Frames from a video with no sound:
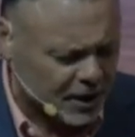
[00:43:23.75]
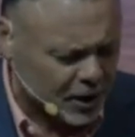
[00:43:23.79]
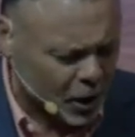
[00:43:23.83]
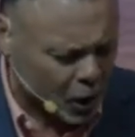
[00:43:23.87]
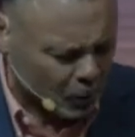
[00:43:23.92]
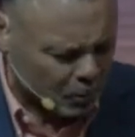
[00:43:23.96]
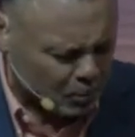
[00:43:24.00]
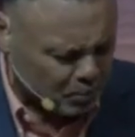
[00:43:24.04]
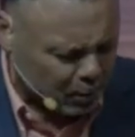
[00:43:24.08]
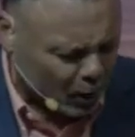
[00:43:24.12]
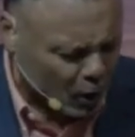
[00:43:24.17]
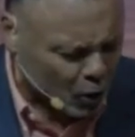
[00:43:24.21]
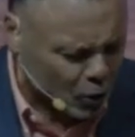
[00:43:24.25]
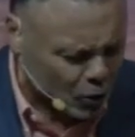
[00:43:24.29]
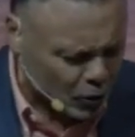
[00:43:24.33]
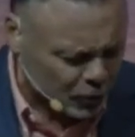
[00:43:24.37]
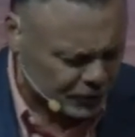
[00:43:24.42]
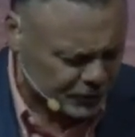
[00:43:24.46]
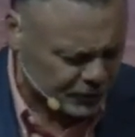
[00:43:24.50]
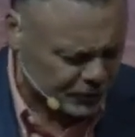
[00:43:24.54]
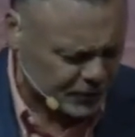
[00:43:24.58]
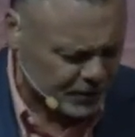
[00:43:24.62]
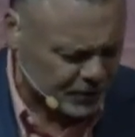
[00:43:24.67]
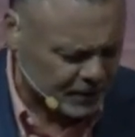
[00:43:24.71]
they are
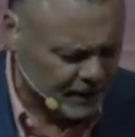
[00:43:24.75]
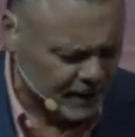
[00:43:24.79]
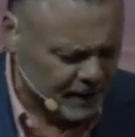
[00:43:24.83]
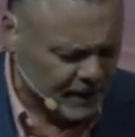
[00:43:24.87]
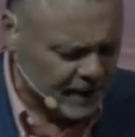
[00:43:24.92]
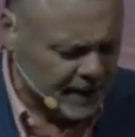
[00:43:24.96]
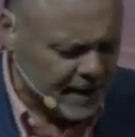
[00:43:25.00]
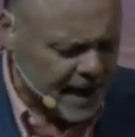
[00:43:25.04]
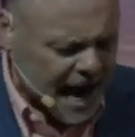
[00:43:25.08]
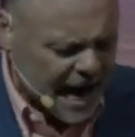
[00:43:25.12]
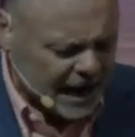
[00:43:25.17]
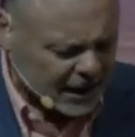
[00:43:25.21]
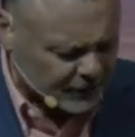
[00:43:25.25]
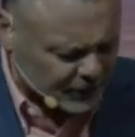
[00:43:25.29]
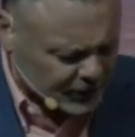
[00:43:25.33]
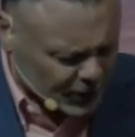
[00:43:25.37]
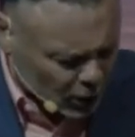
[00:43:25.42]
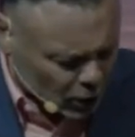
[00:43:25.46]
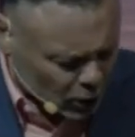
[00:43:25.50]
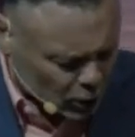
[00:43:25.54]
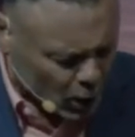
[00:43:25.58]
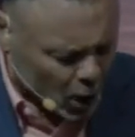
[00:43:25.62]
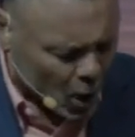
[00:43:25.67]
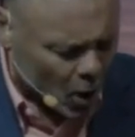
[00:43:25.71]
birthed out of
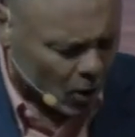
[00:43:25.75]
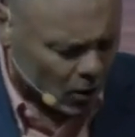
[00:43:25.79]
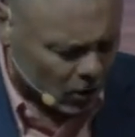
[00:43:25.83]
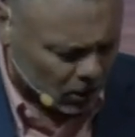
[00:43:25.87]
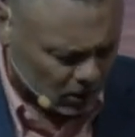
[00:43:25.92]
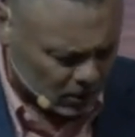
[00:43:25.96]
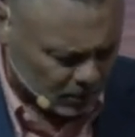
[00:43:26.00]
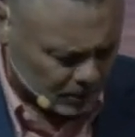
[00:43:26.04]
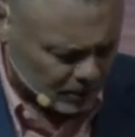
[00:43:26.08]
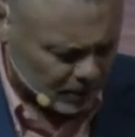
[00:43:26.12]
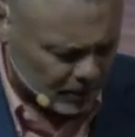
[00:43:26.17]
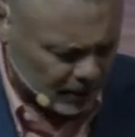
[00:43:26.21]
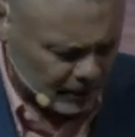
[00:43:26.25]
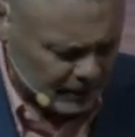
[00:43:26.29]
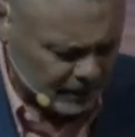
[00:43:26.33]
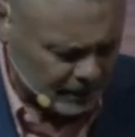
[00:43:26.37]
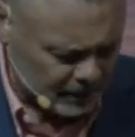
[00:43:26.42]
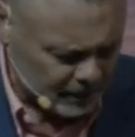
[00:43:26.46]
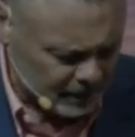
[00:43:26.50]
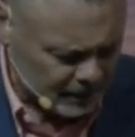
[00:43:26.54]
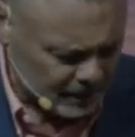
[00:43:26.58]
an alarm